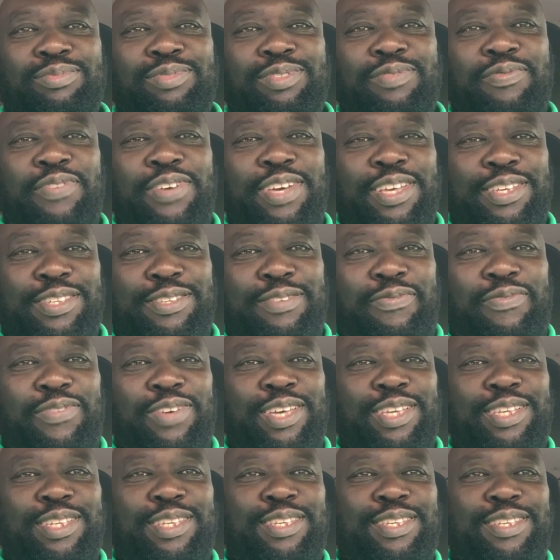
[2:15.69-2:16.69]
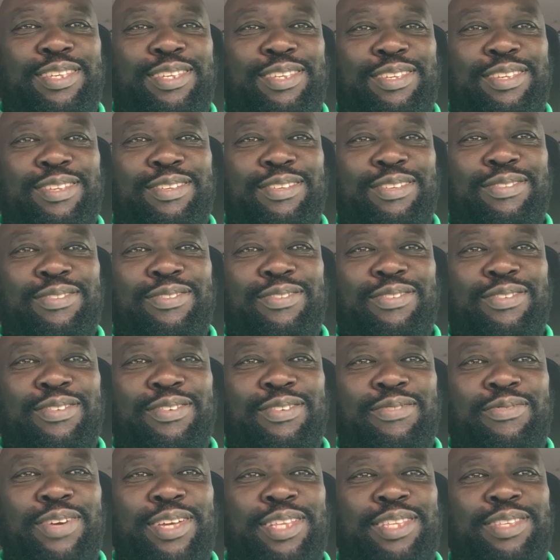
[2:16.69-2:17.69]
face to face
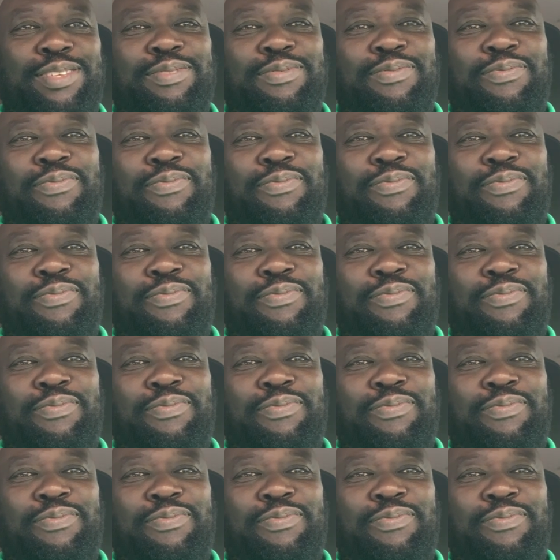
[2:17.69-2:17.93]
with